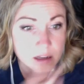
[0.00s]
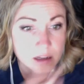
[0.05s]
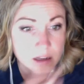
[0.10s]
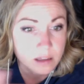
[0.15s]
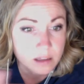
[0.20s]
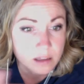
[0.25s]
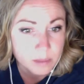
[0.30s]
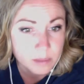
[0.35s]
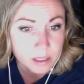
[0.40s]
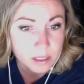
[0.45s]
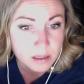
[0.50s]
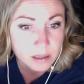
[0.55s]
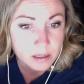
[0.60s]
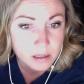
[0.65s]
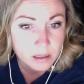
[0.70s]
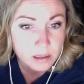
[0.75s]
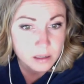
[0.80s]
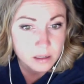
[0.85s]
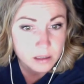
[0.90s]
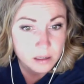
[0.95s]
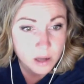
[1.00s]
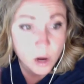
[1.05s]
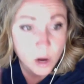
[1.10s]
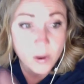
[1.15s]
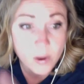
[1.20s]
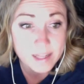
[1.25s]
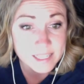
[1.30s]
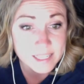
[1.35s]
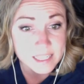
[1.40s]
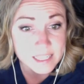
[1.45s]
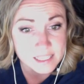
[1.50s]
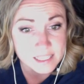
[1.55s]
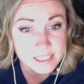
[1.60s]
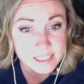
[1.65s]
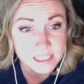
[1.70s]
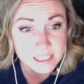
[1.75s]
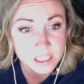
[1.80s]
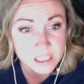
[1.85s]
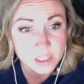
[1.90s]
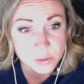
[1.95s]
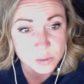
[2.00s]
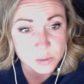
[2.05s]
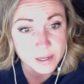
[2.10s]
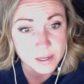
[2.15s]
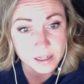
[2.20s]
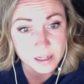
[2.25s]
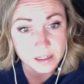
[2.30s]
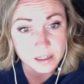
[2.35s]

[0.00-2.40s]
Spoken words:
Let me. Oh, I did get 1620.